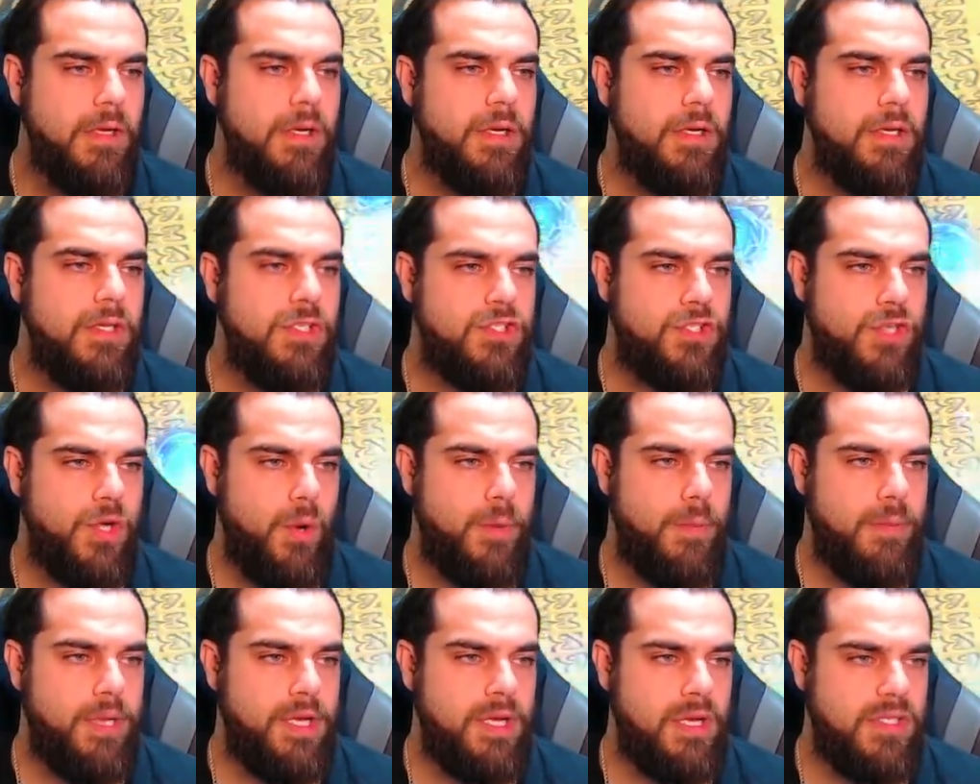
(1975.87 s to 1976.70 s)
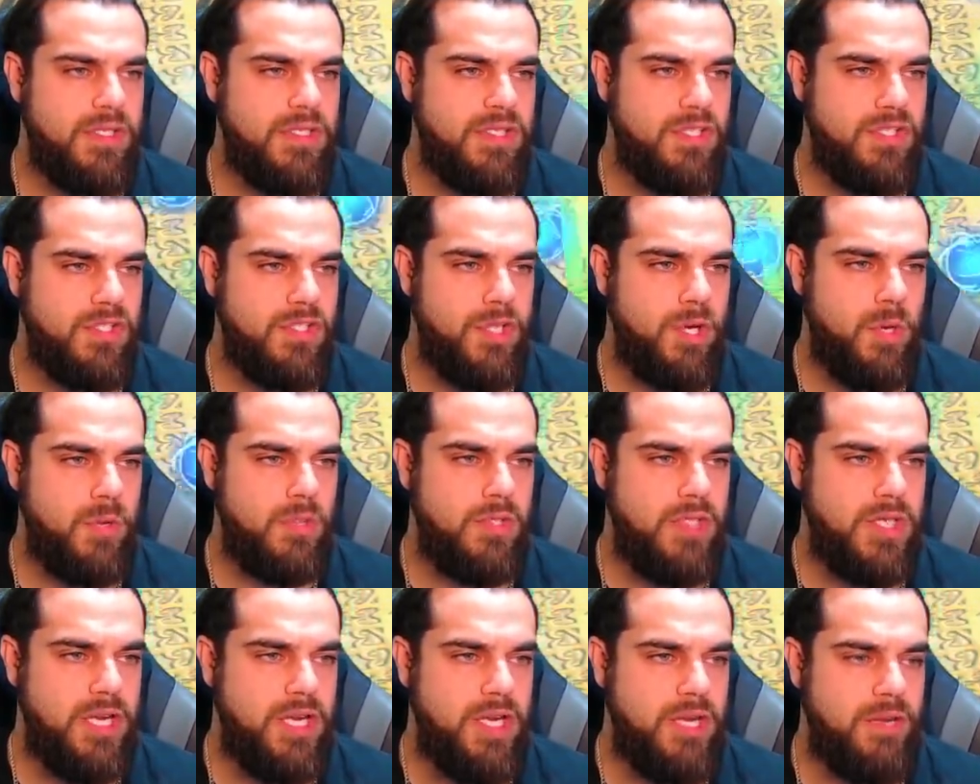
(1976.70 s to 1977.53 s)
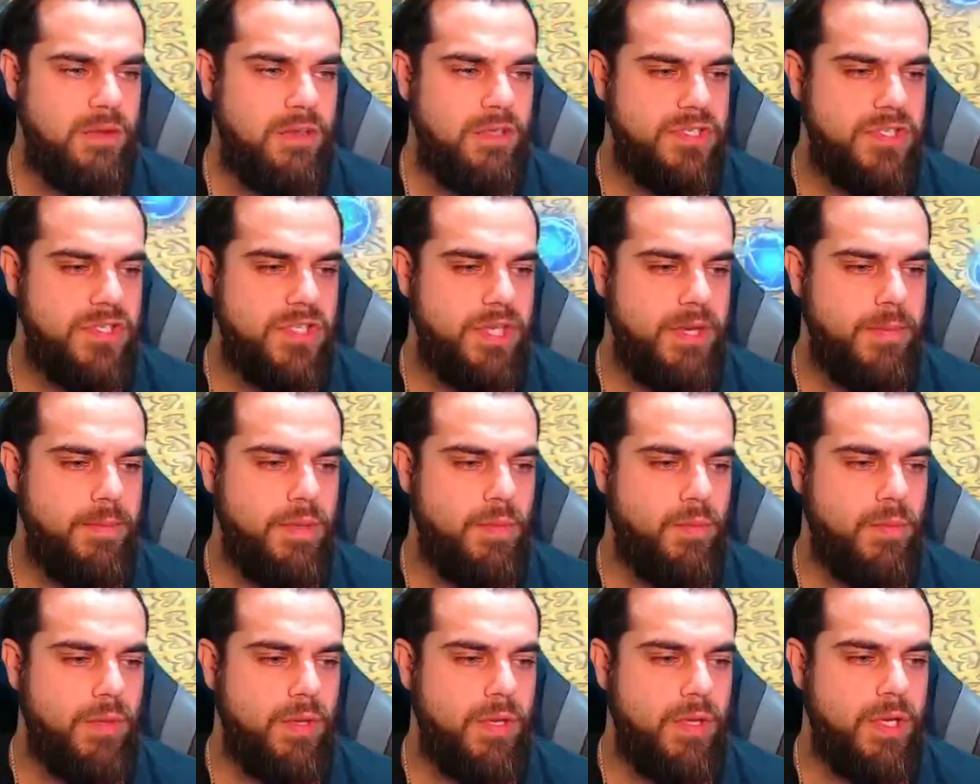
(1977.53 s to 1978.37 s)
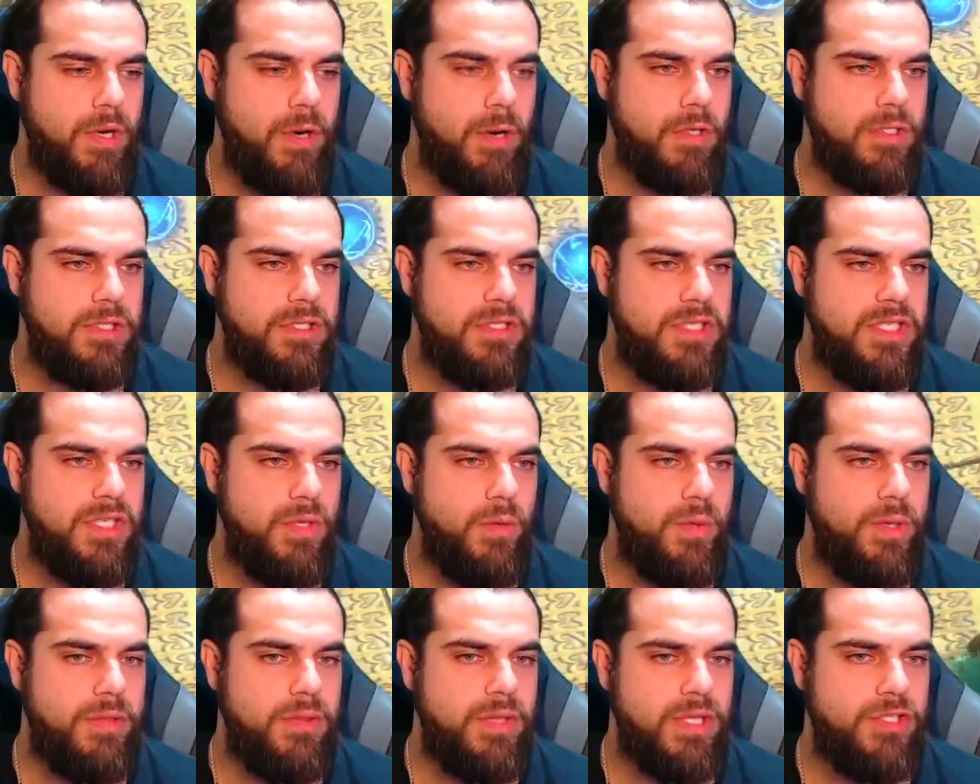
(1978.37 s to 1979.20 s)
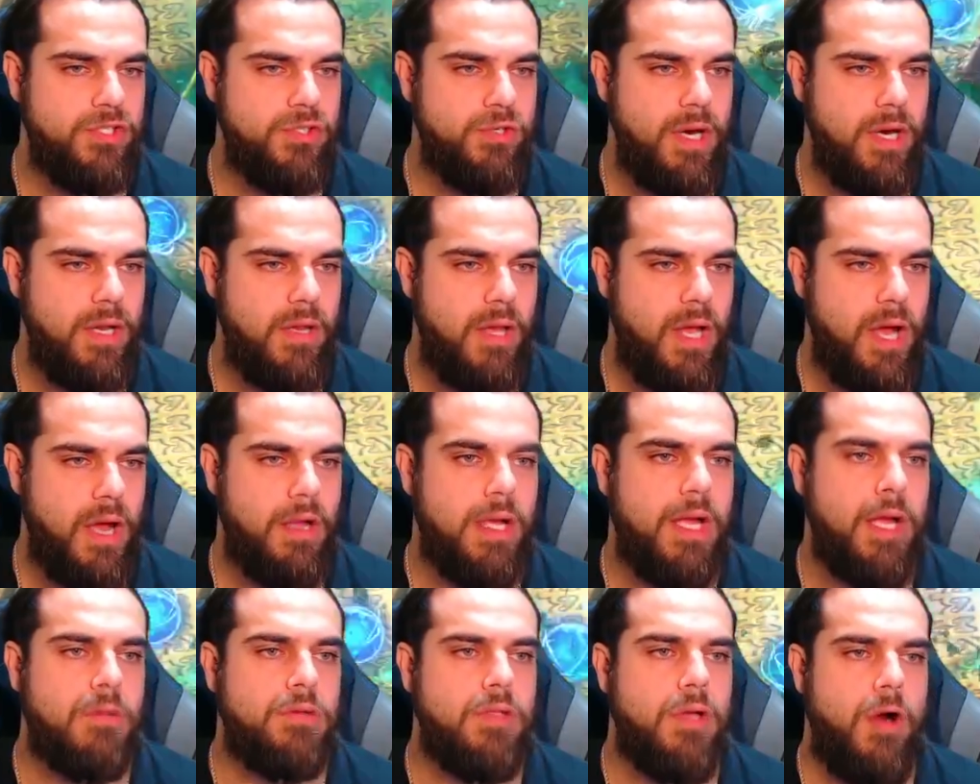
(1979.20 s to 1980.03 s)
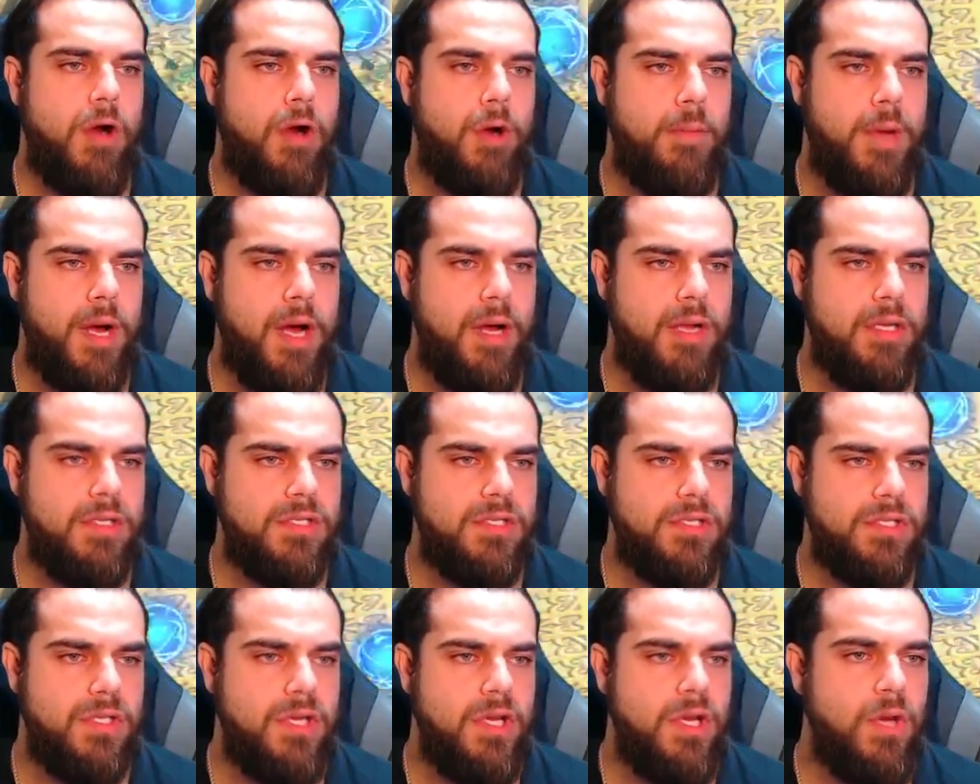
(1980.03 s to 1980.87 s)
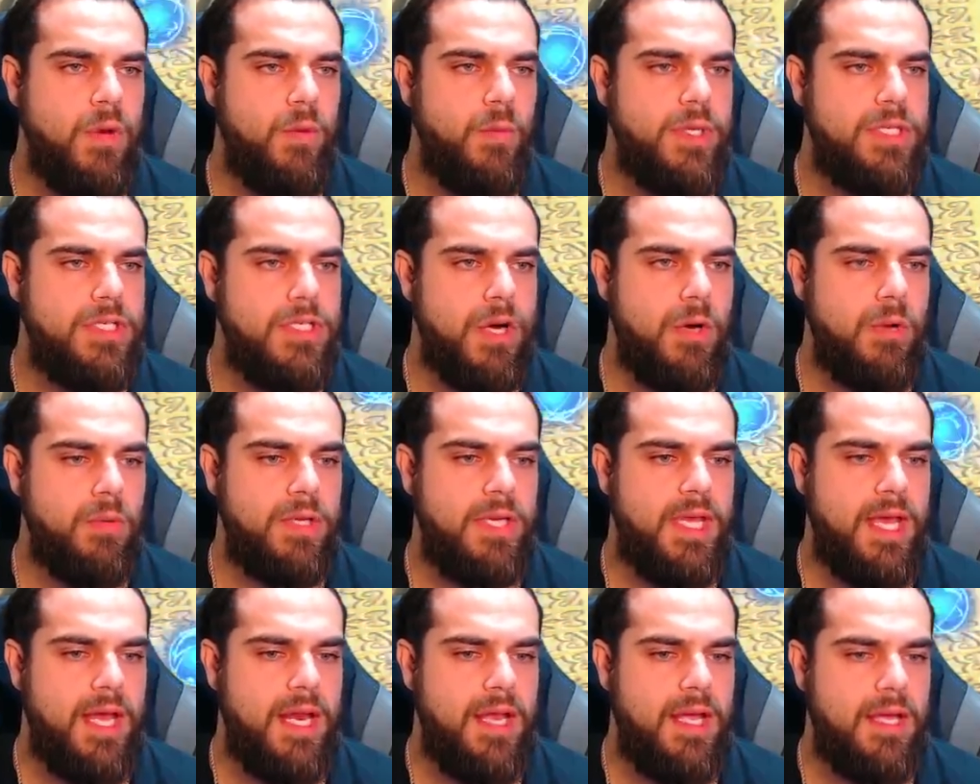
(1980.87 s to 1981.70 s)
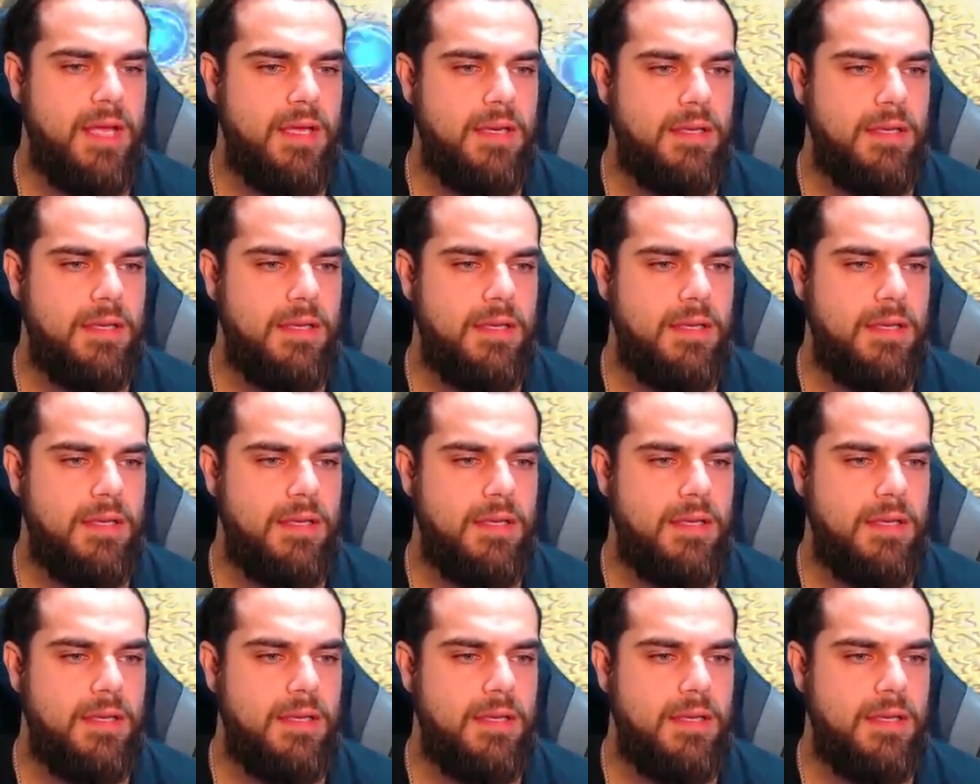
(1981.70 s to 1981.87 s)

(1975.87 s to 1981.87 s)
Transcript: So because the stones can hear, this is going to be really hard to deal with. Let's try to lock out the Armons. We don't get it.